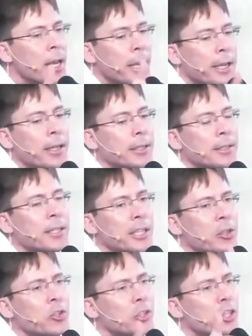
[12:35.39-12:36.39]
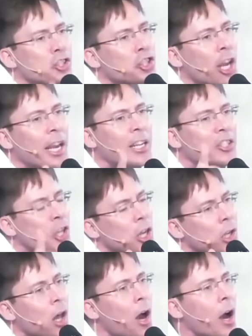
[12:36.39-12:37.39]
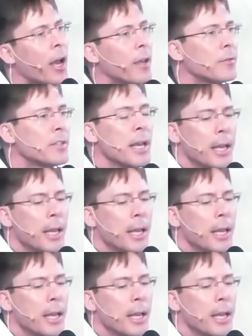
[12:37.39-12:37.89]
He continues to change lives,